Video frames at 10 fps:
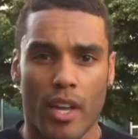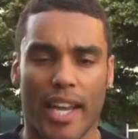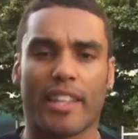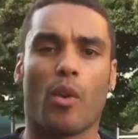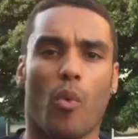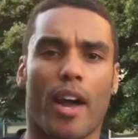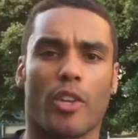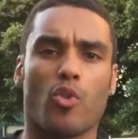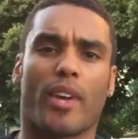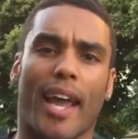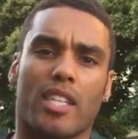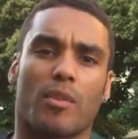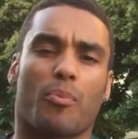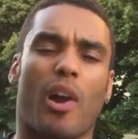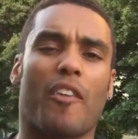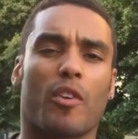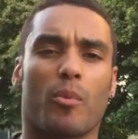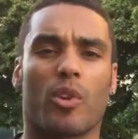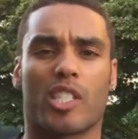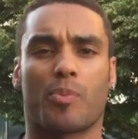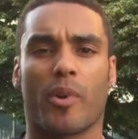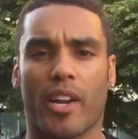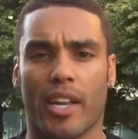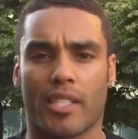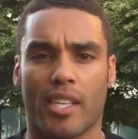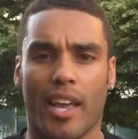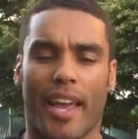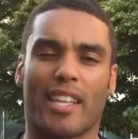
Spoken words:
And then what? You gain some profitable experience